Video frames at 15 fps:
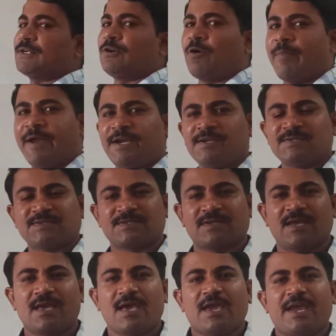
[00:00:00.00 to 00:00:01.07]
Domains
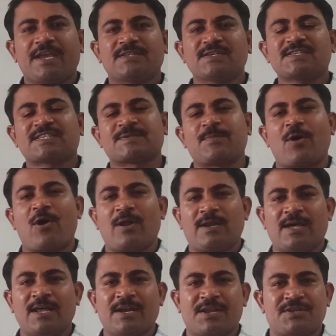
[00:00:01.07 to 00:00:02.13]
is a
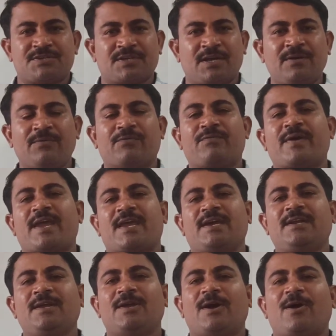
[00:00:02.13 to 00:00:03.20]
smaller region
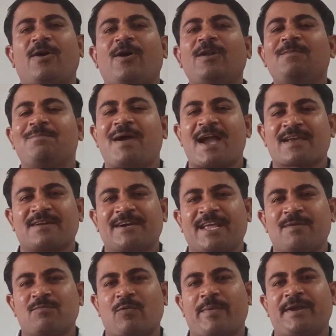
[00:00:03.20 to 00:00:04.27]
where all magnetic
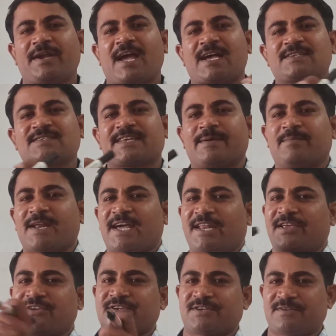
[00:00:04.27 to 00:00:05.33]
moment has same
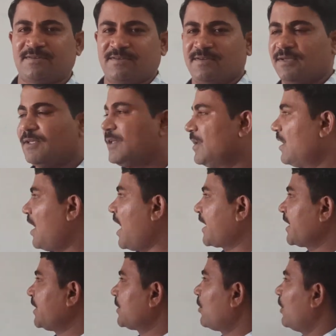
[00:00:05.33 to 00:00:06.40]
direction. I
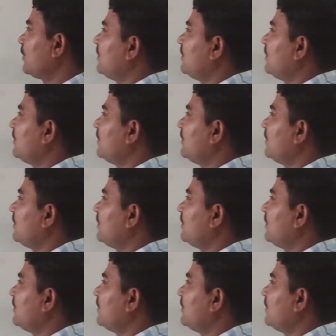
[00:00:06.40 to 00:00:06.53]
can call